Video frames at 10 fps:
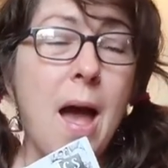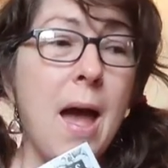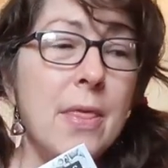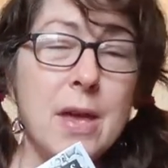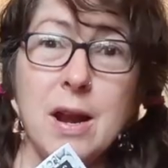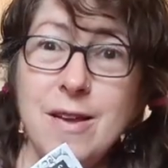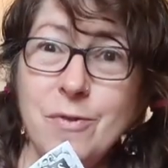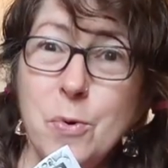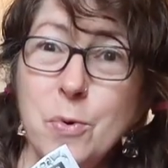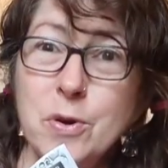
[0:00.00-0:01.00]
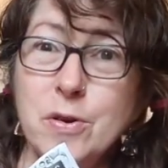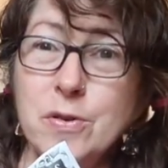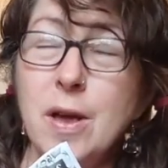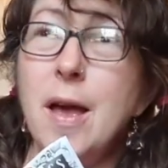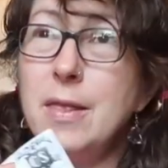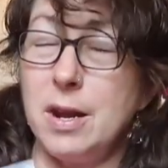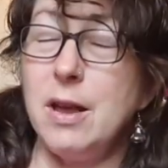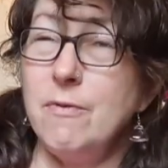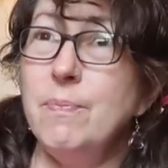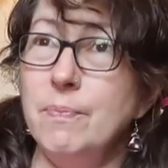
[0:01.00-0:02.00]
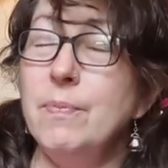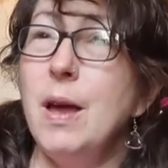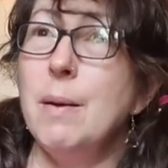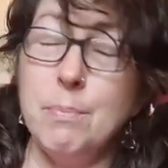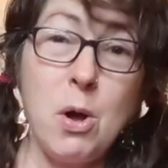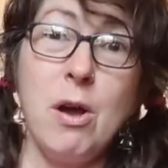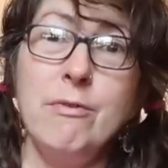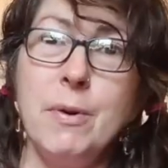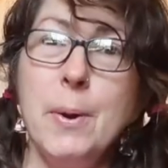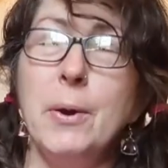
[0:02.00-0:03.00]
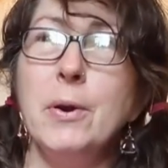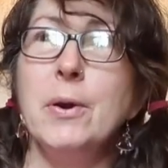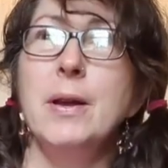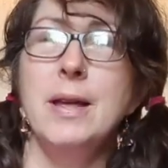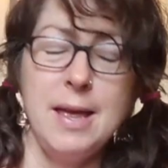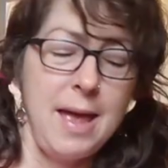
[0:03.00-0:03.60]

that I've bought from her,